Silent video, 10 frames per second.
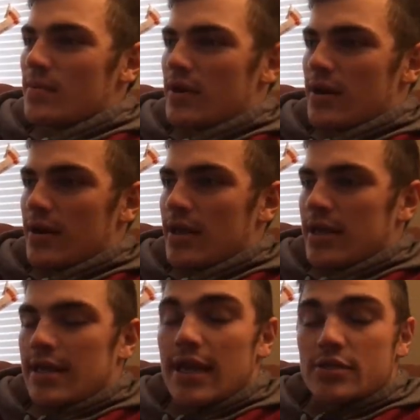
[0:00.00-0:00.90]
But uh,
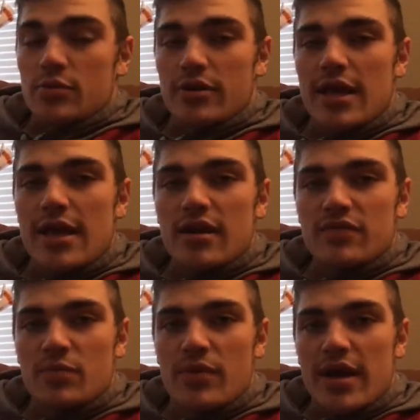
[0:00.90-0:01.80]
yeah, so we're gonna head
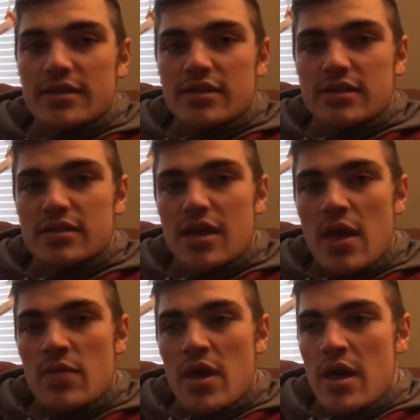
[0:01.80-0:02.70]
off to practice
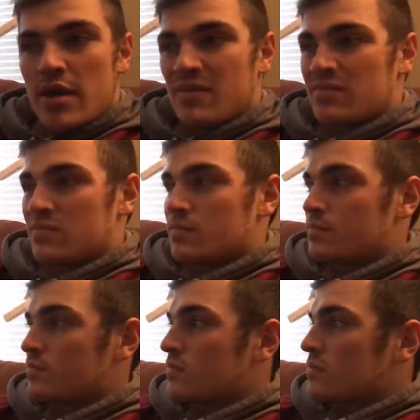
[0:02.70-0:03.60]
and then
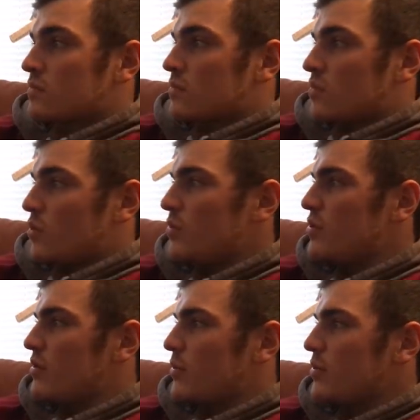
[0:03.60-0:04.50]
what are we
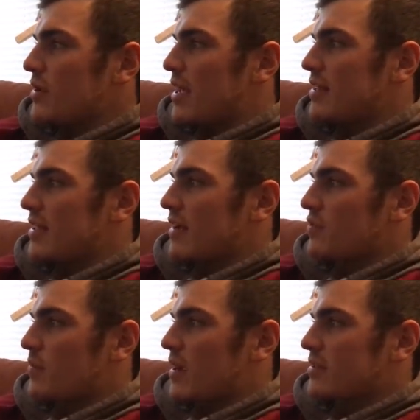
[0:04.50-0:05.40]
doing? Are we doing anything
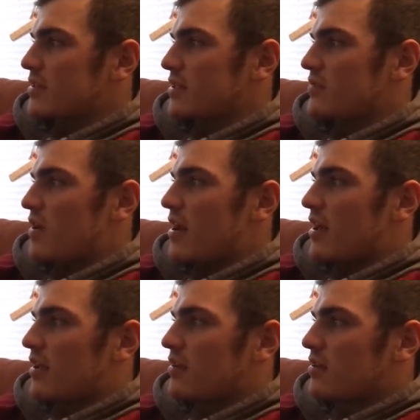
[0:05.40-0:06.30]
after practice? It's
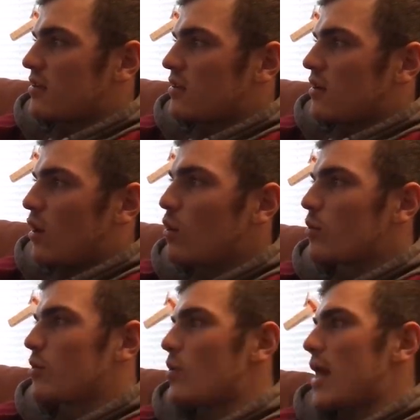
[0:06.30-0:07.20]
Friday. Oh,
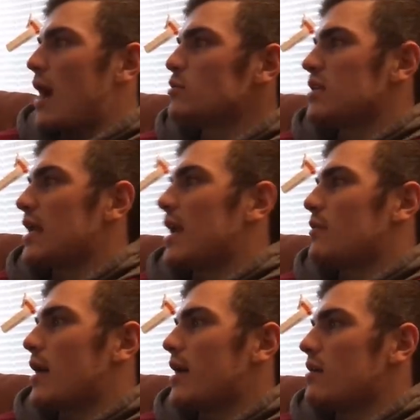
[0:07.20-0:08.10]
we're going out tonight,
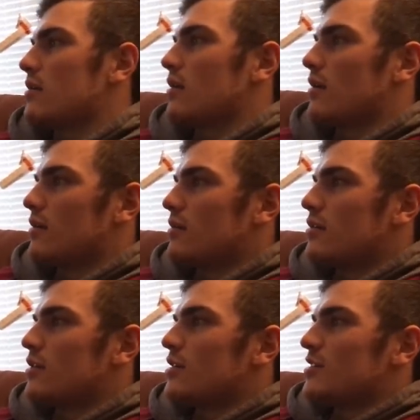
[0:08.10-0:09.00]
right?
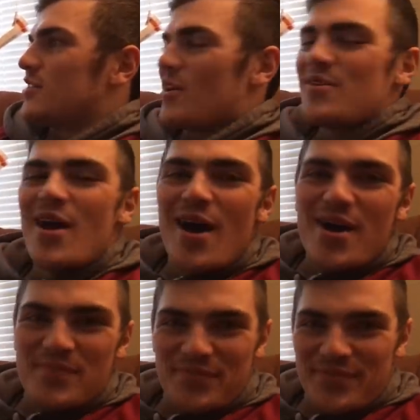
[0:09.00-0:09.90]
Smoking. Turn
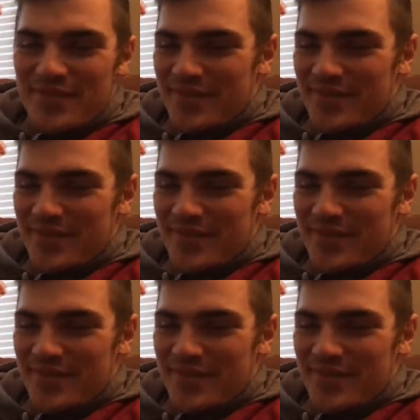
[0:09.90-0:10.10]
up.